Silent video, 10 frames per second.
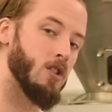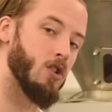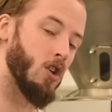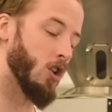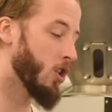
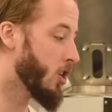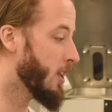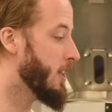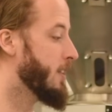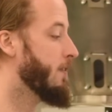start
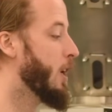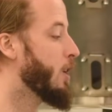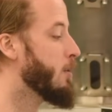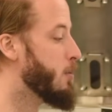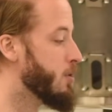looking at the
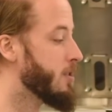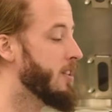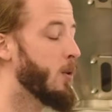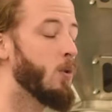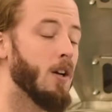variables,
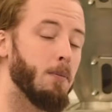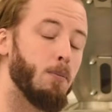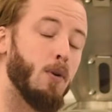and then we're going to